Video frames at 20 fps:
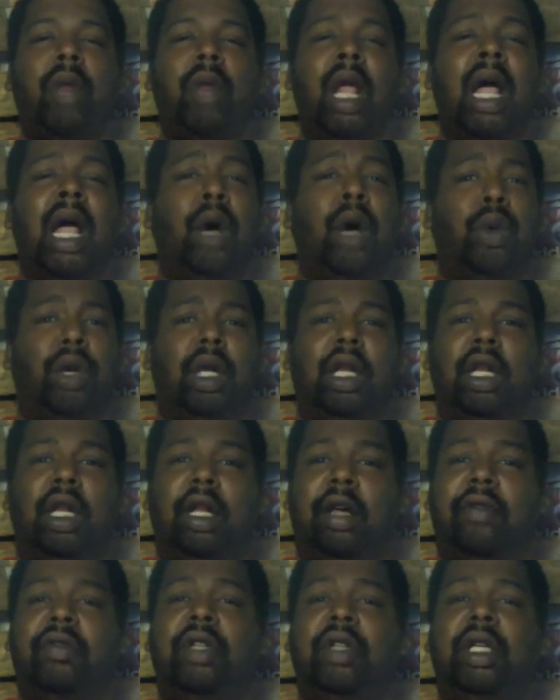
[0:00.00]
I would
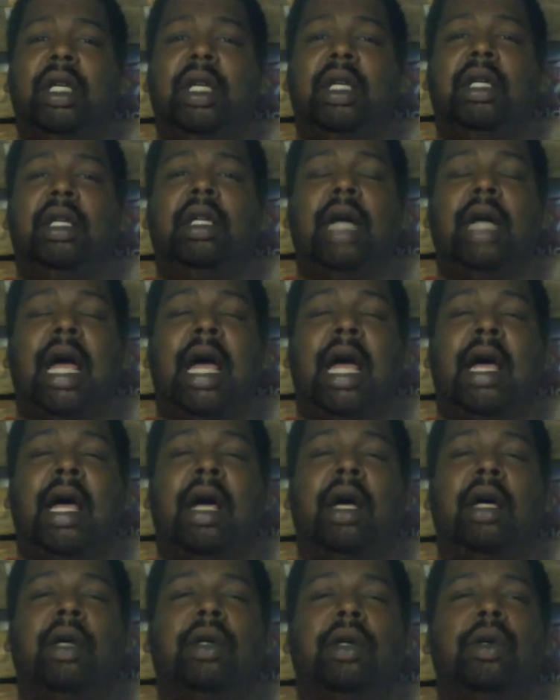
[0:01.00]
love to hear
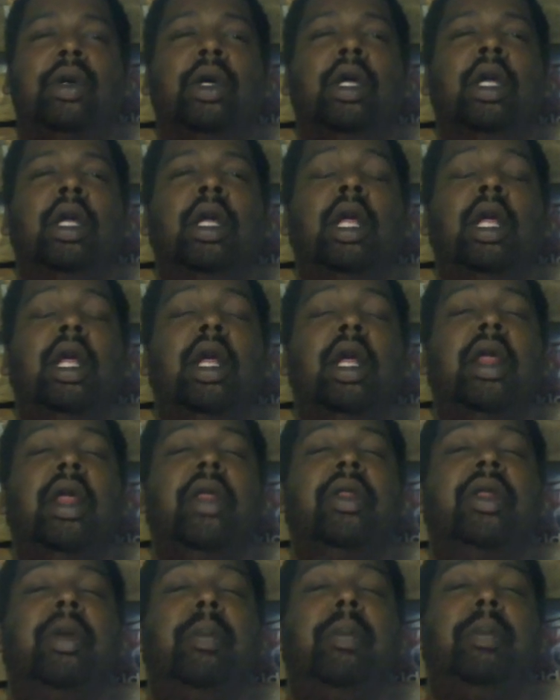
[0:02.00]
how
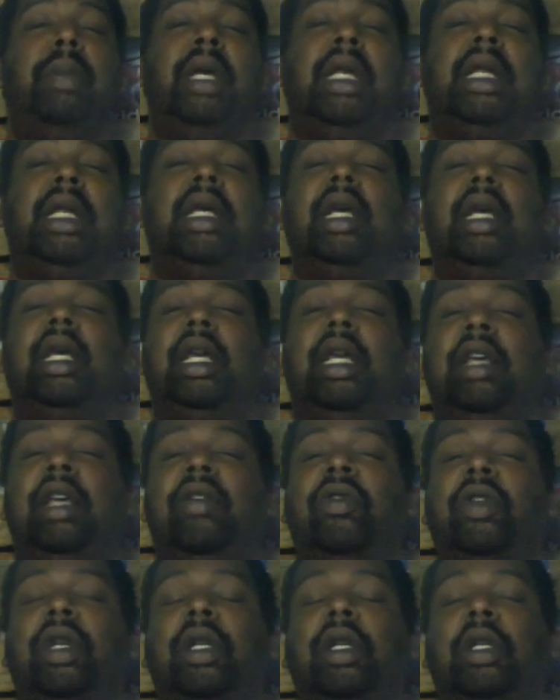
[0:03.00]
the media
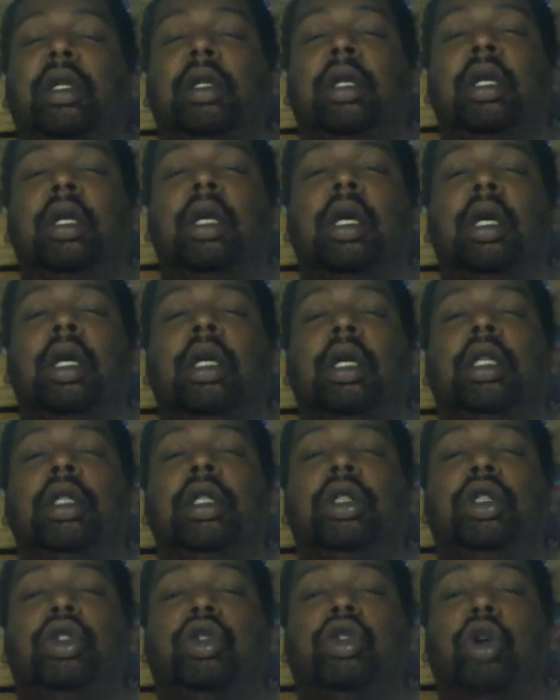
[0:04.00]
even
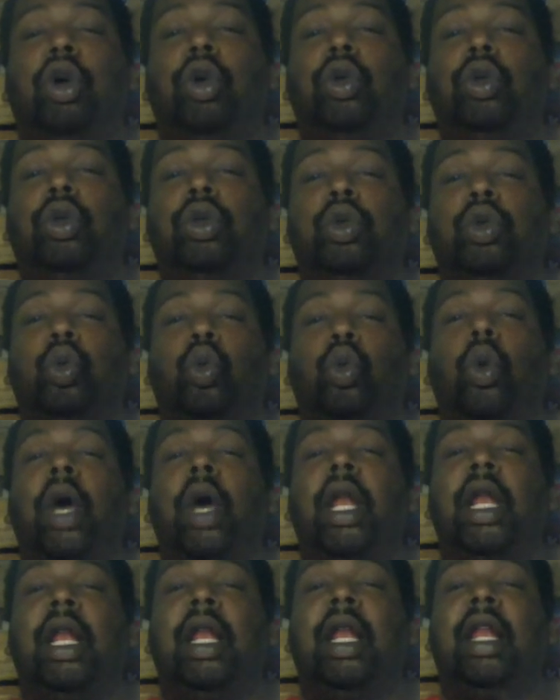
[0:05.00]
controls
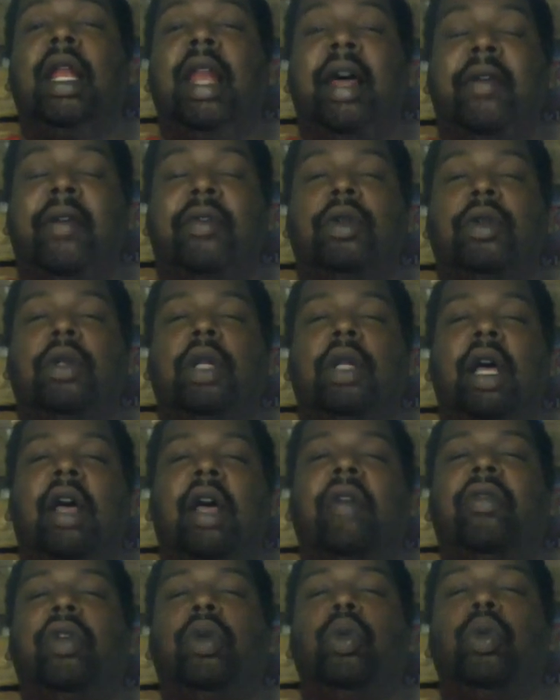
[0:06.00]
what level
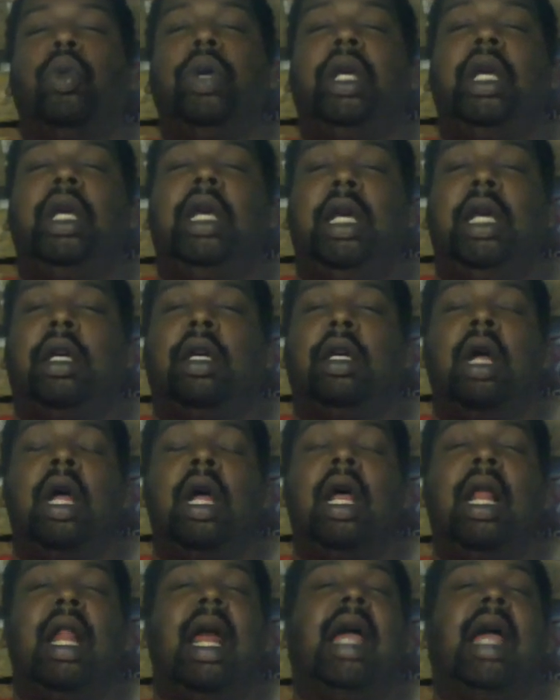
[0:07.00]
of it we hear.
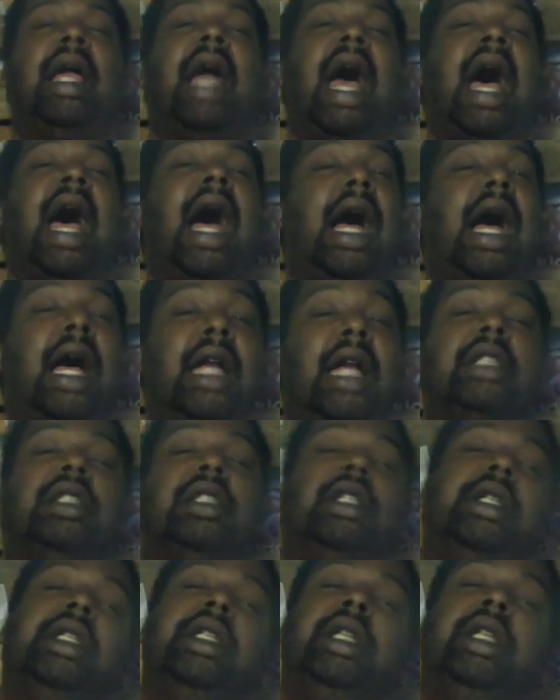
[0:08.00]
Like, I
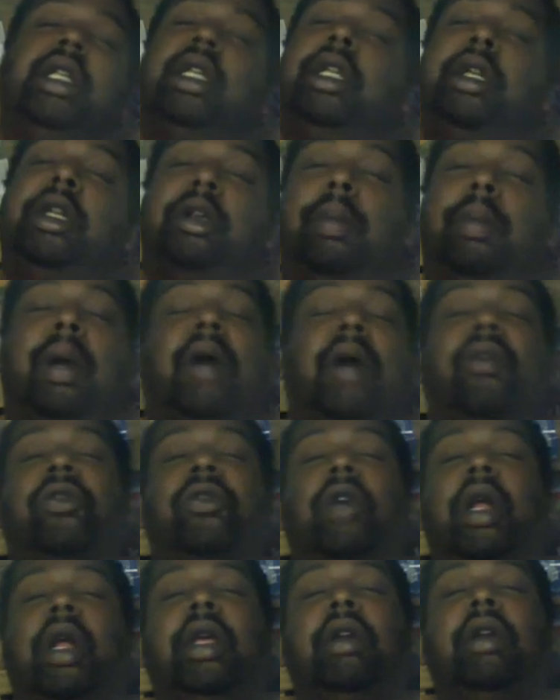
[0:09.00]
honestly didn't hear about
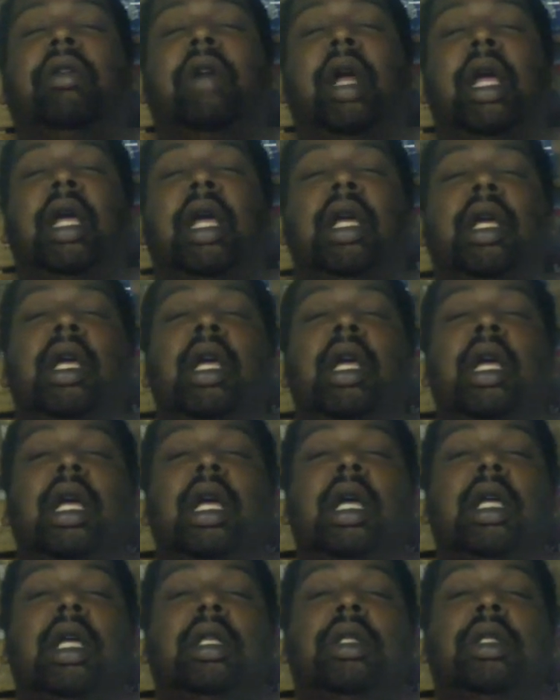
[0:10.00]
Freddy Gray
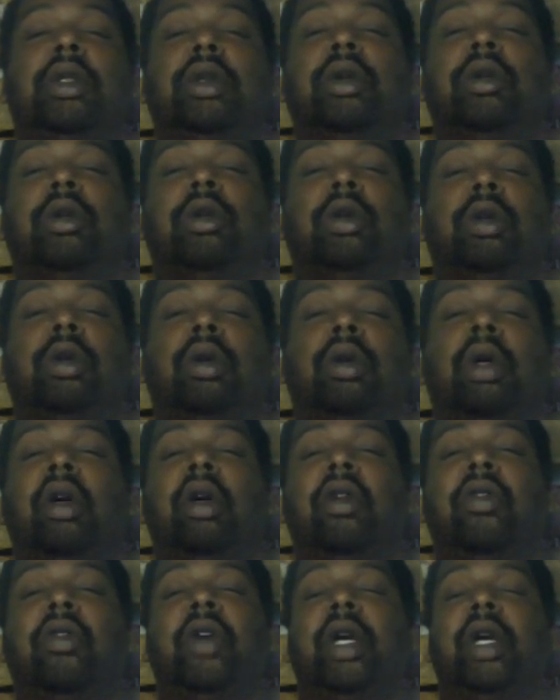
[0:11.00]
until
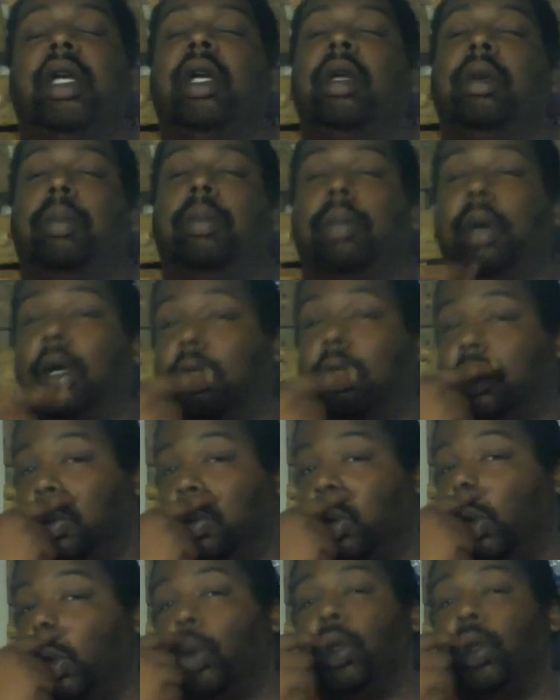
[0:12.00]
fucking
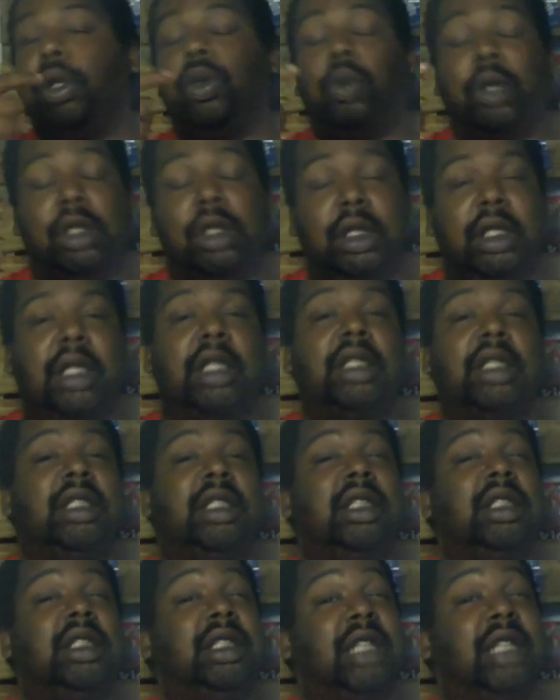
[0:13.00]
Baltimore was once again
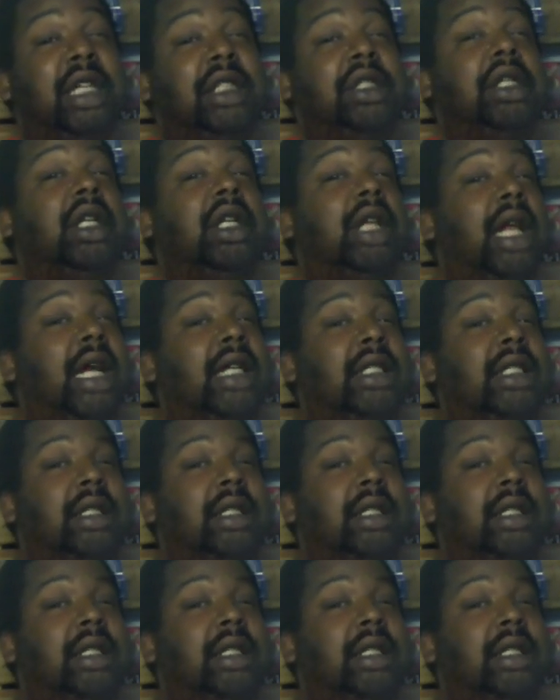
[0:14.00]
sensationalized